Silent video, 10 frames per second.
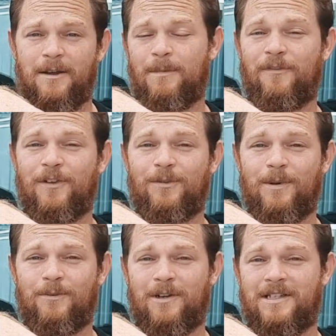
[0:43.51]
My 5th
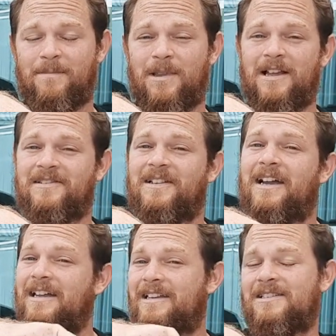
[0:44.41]
one rocked up last
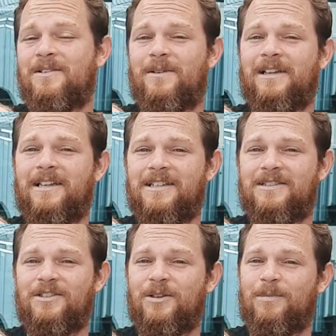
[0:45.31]
night and it's going in
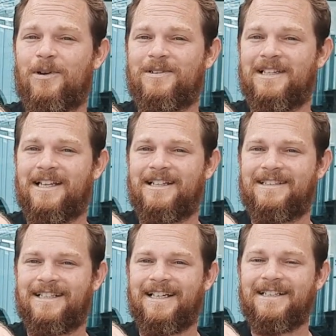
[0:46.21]
its new box later
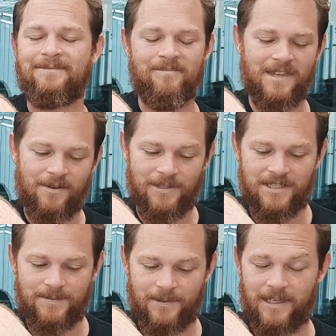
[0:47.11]
today, which
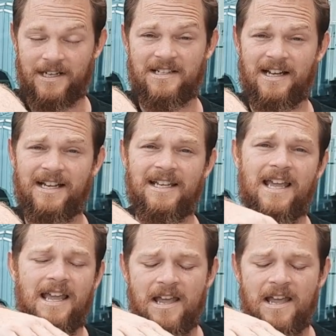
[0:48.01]
is pretty exciting.